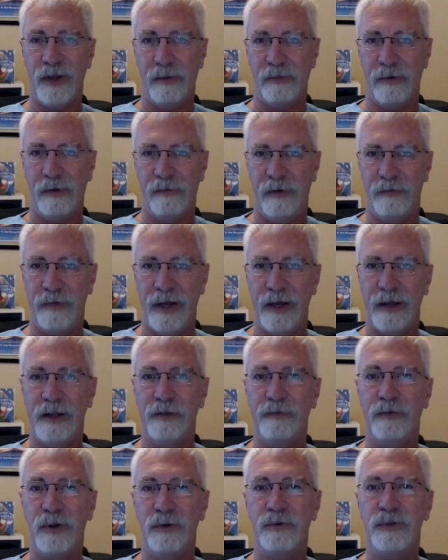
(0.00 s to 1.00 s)
type of event
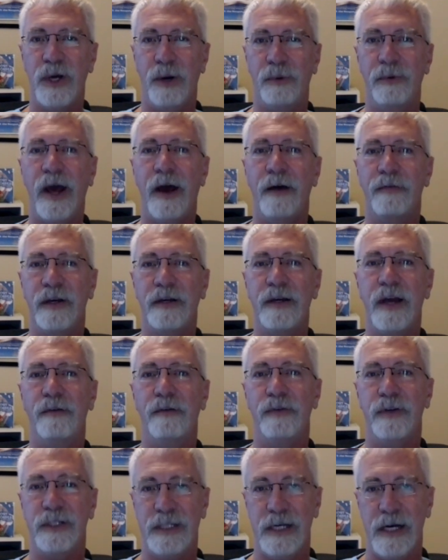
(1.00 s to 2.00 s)
if you don't have the
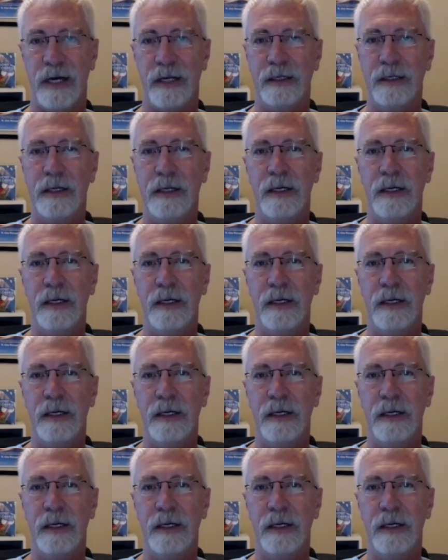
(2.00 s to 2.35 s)
cover done.